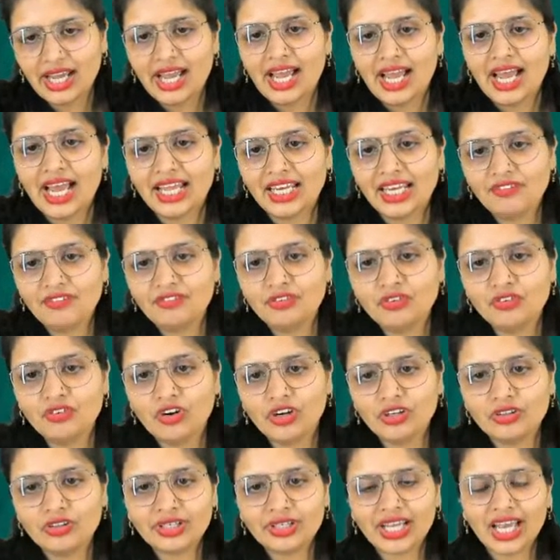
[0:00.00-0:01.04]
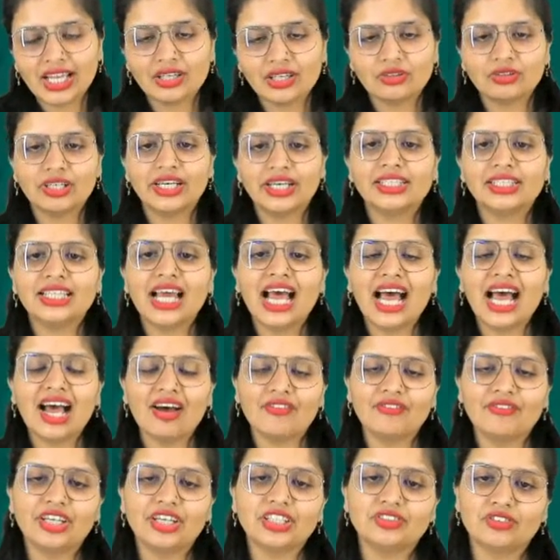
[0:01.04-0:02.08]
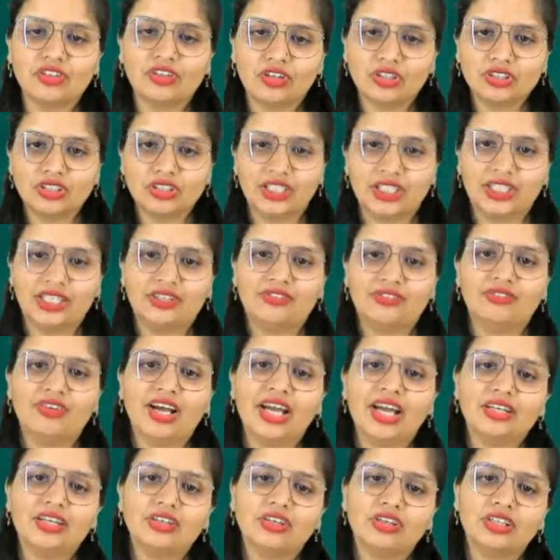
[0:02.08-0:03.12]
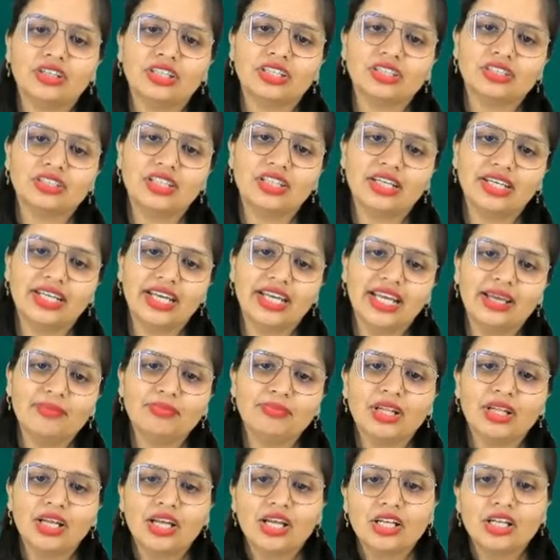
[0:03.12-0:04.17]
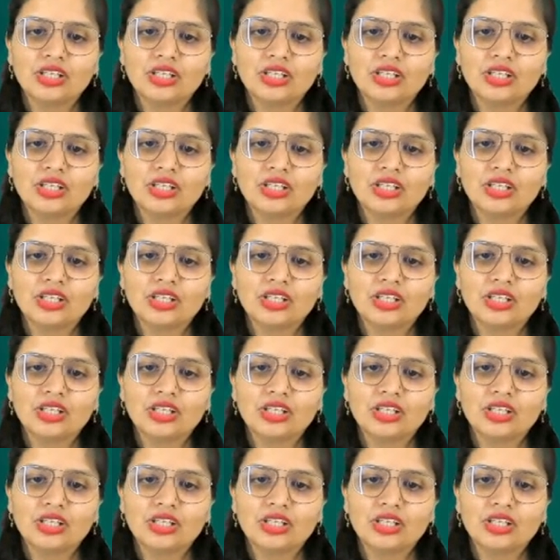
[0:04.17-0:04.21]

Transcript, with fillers: and if you want to calculate the average velocity, y naught is the depth.